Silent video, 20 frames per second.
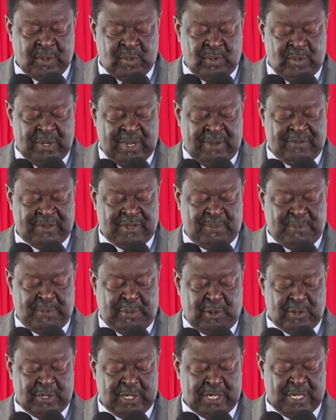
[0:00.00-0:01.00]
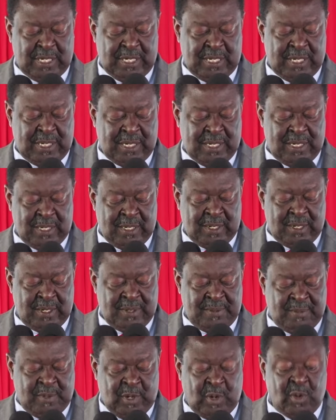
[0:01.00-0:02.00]
who have supported
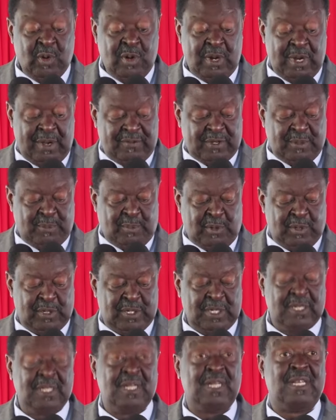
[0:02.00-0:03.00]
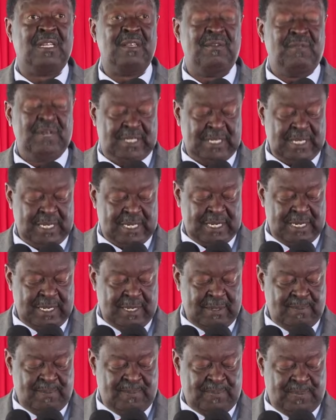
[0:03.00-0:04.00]
the TVET sector,
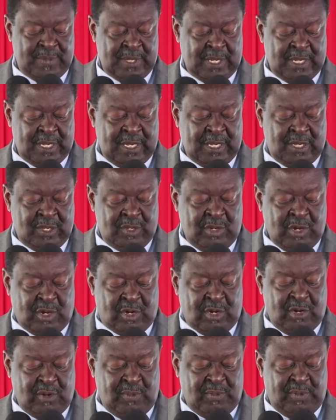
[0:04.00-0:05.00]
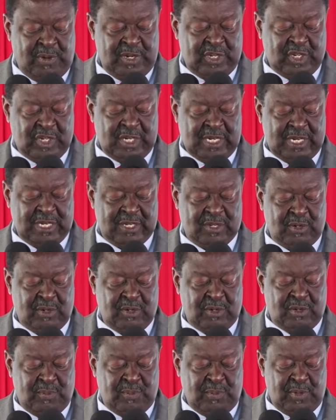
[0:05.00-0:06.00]
your collaboration has
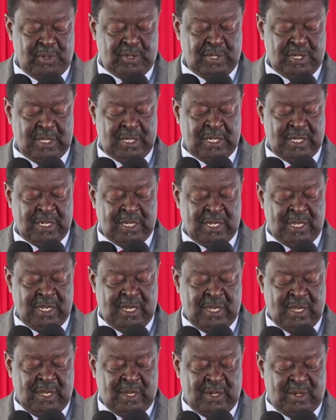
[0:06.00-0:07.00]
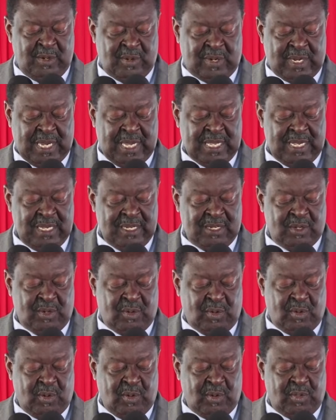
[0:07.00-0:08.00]
contributed to Kenya's
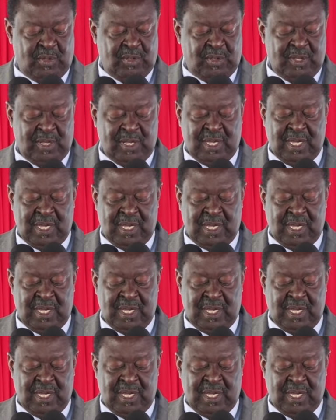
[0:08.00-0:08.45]
growth